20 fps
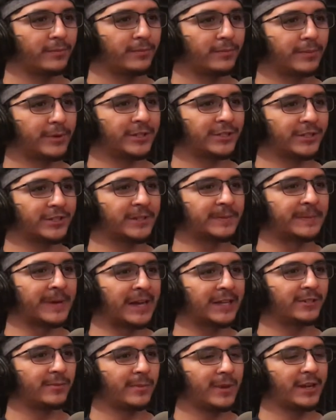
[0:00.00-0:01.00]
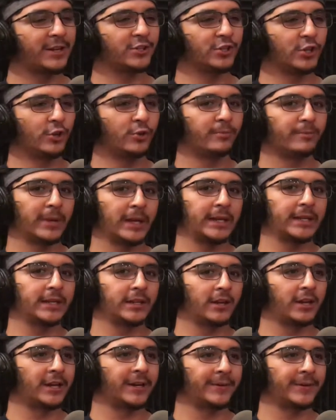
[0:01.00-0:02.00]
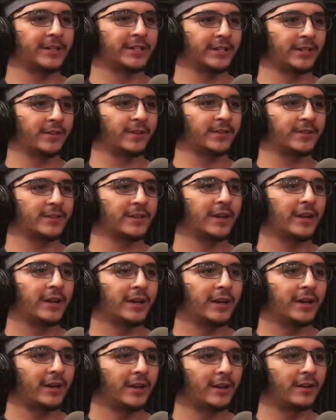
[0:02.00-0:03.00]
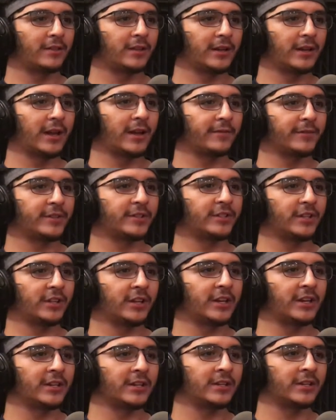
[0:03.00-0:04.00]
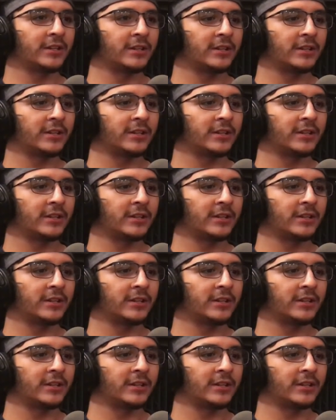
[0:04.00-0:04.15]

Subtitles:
But just imagine buying 2 million lottery tickets and then having to like